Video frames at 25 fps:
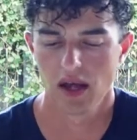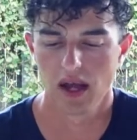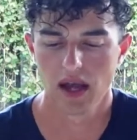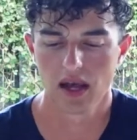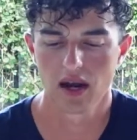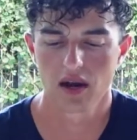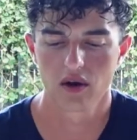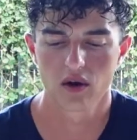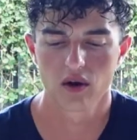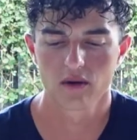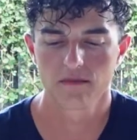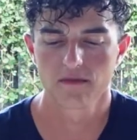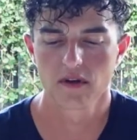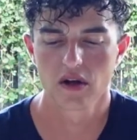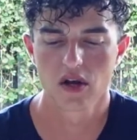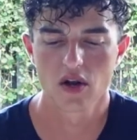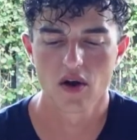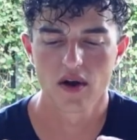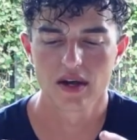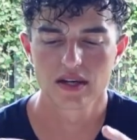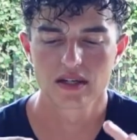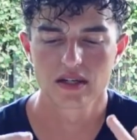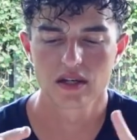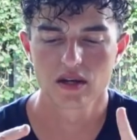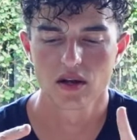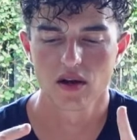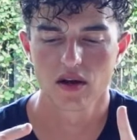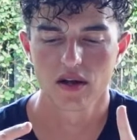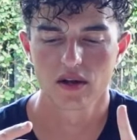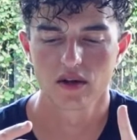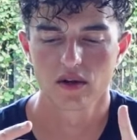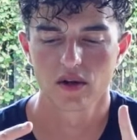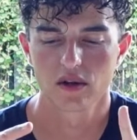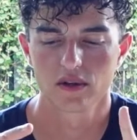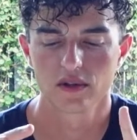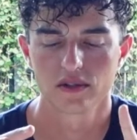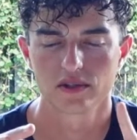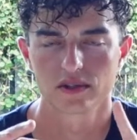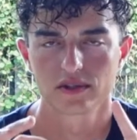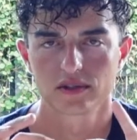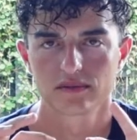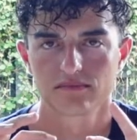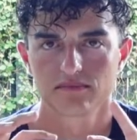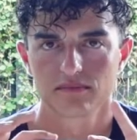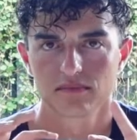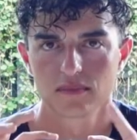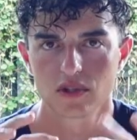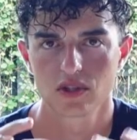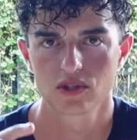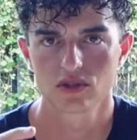and I got it for $99
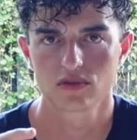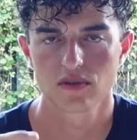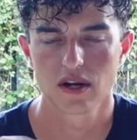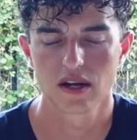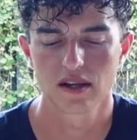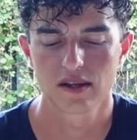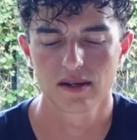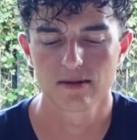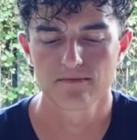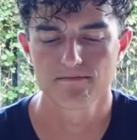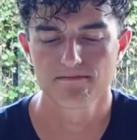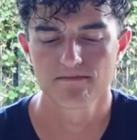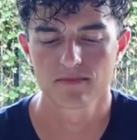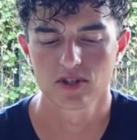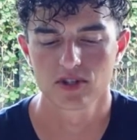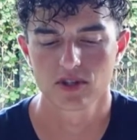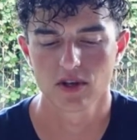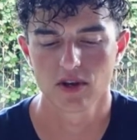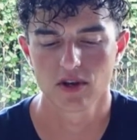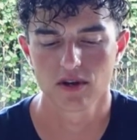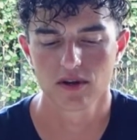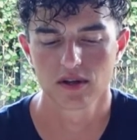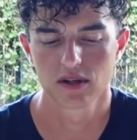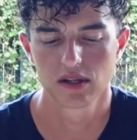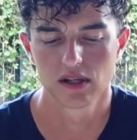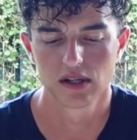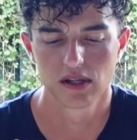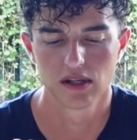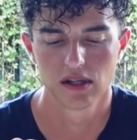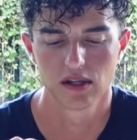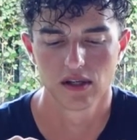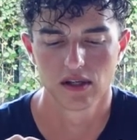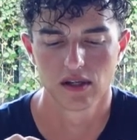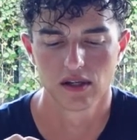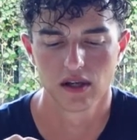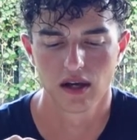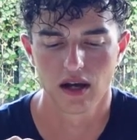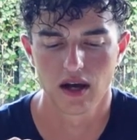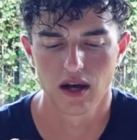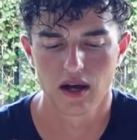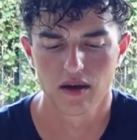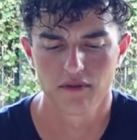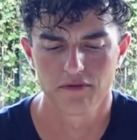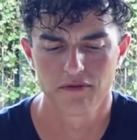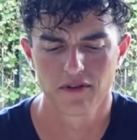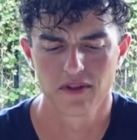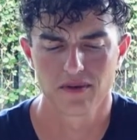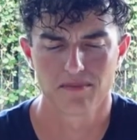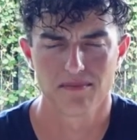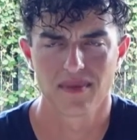Australian. So
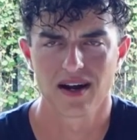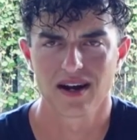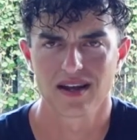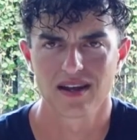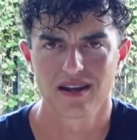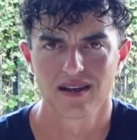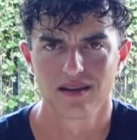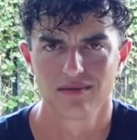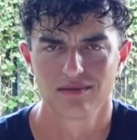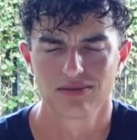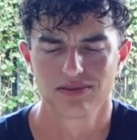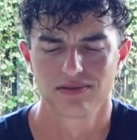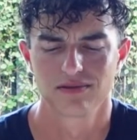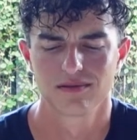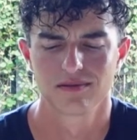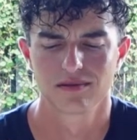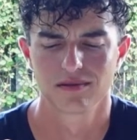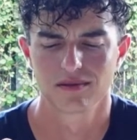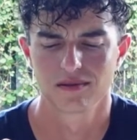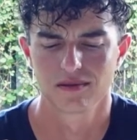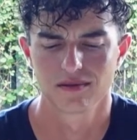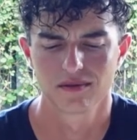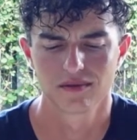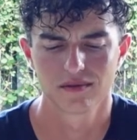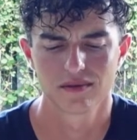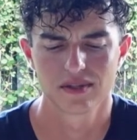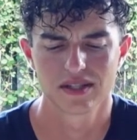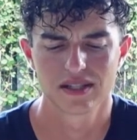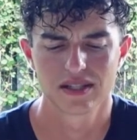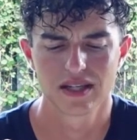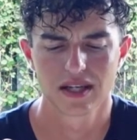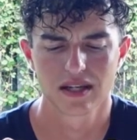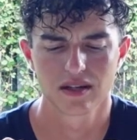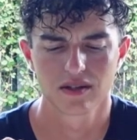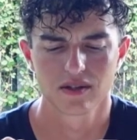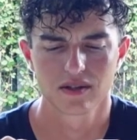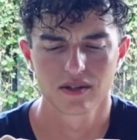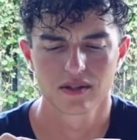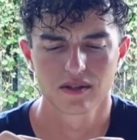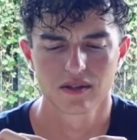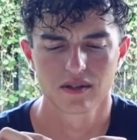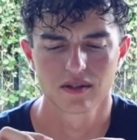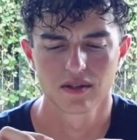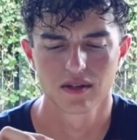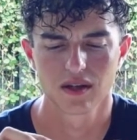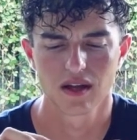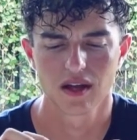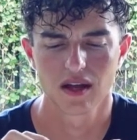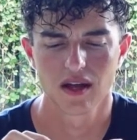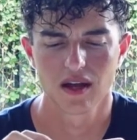for the money, ridiculous,
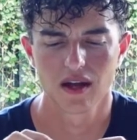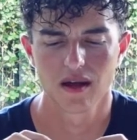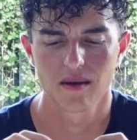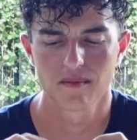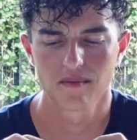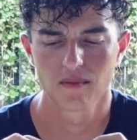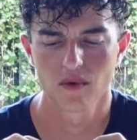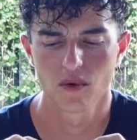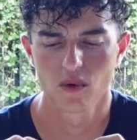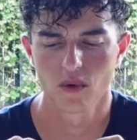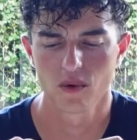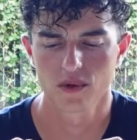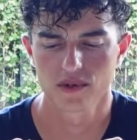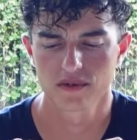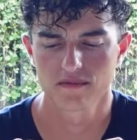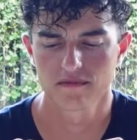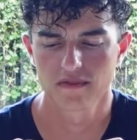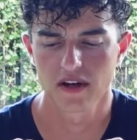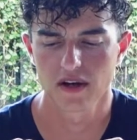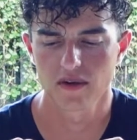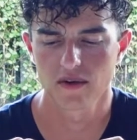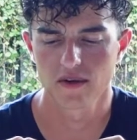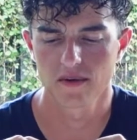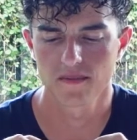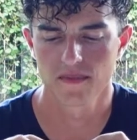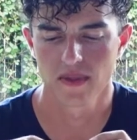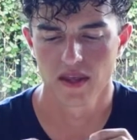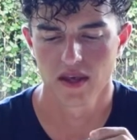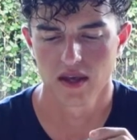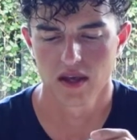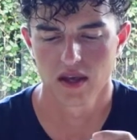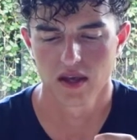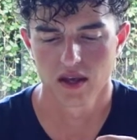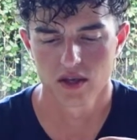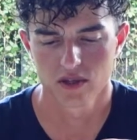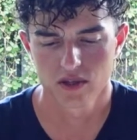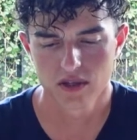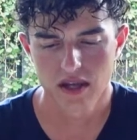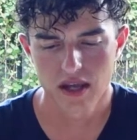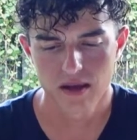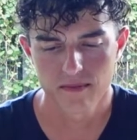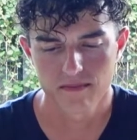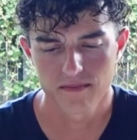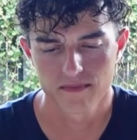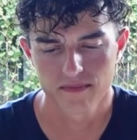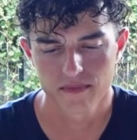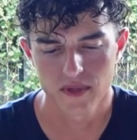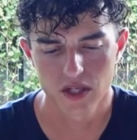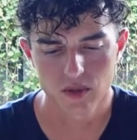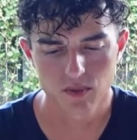awesome value. So yeah,
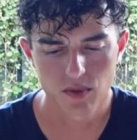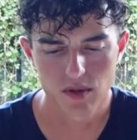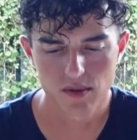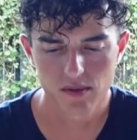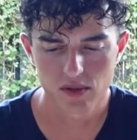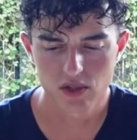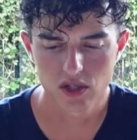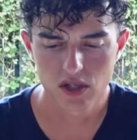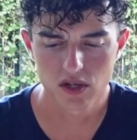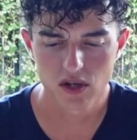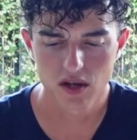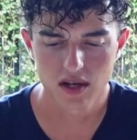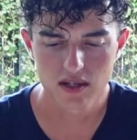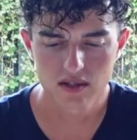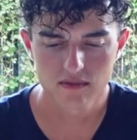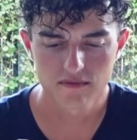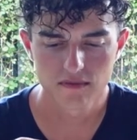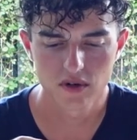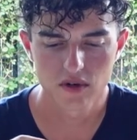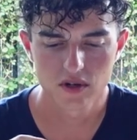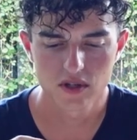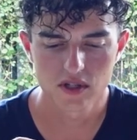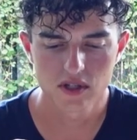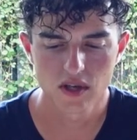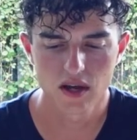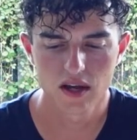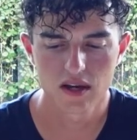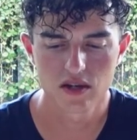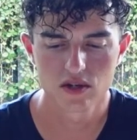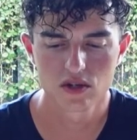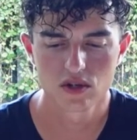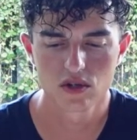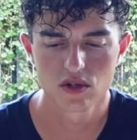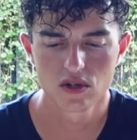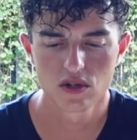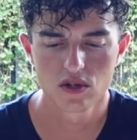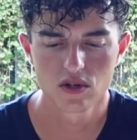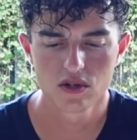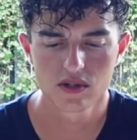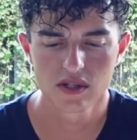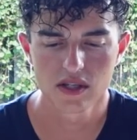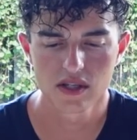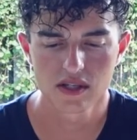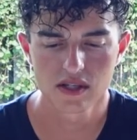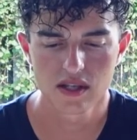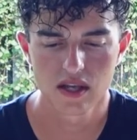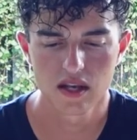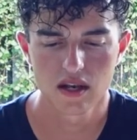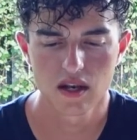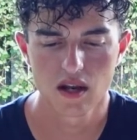that's pretty much it, guys. I'm very excited to use
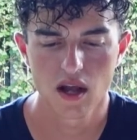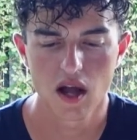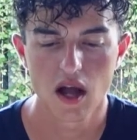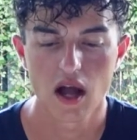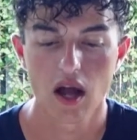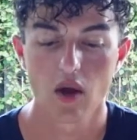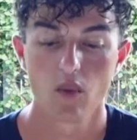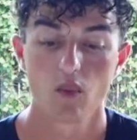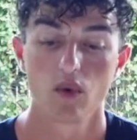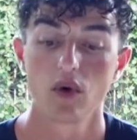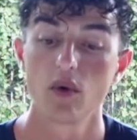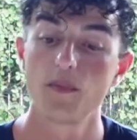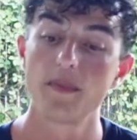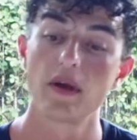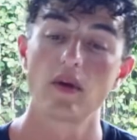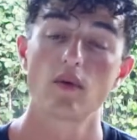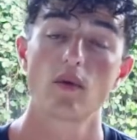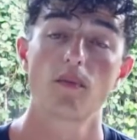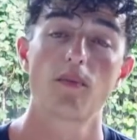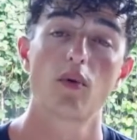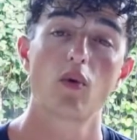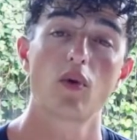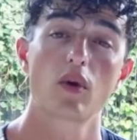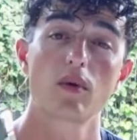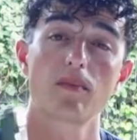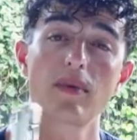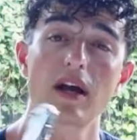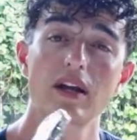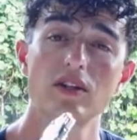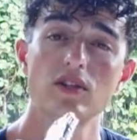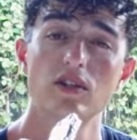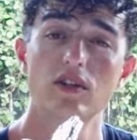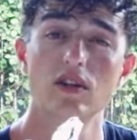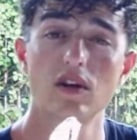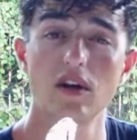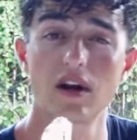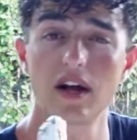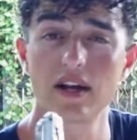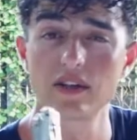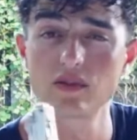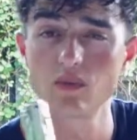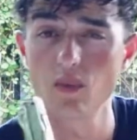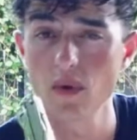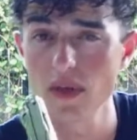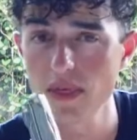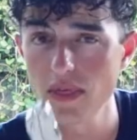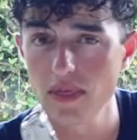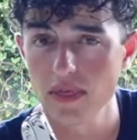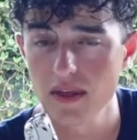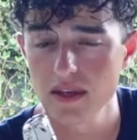this, and I will be reporting back to you guys
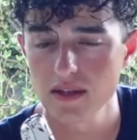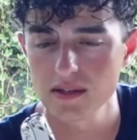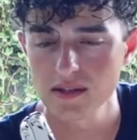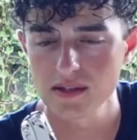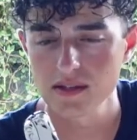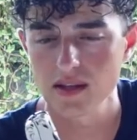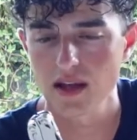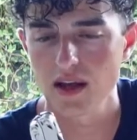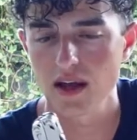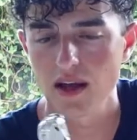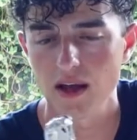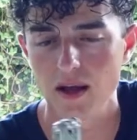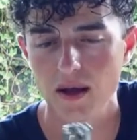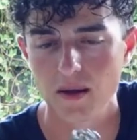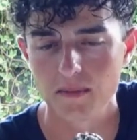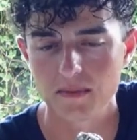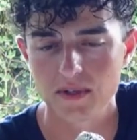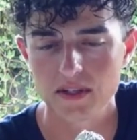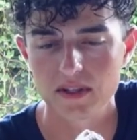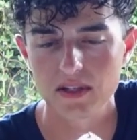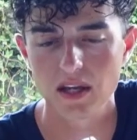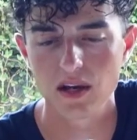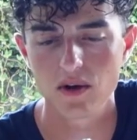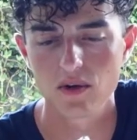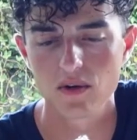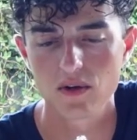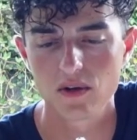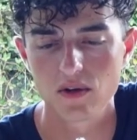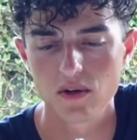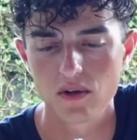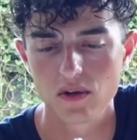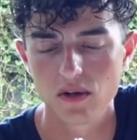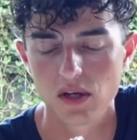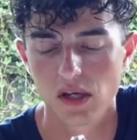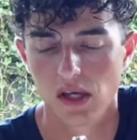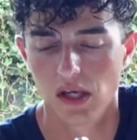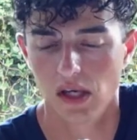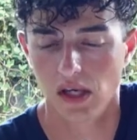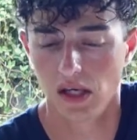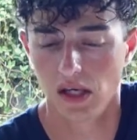with this to tell you